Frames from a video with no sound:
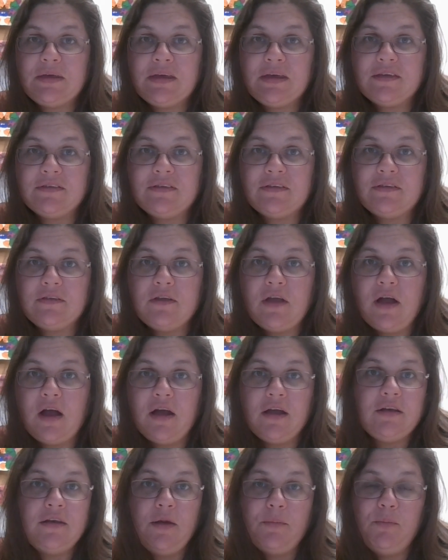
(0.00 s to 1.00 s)
because it's
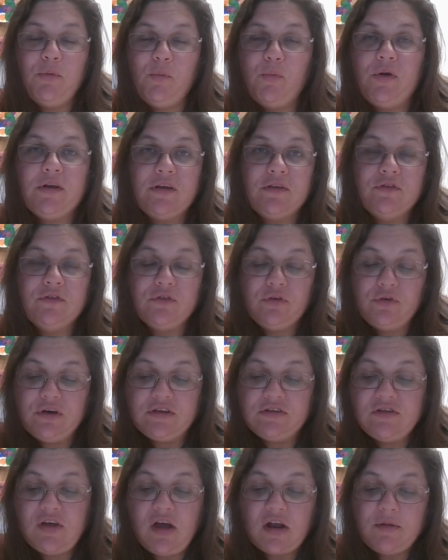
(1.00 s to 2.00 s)
not, number one
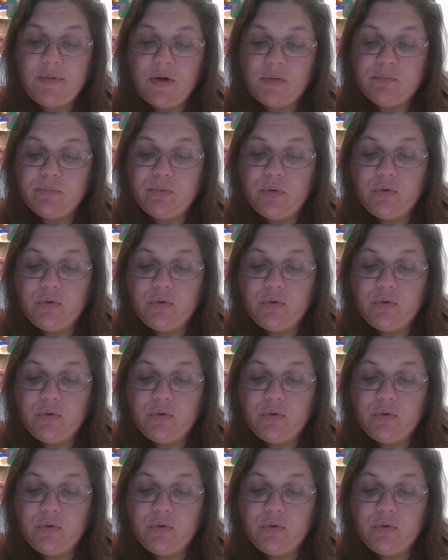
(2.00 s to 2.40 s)
concern is not about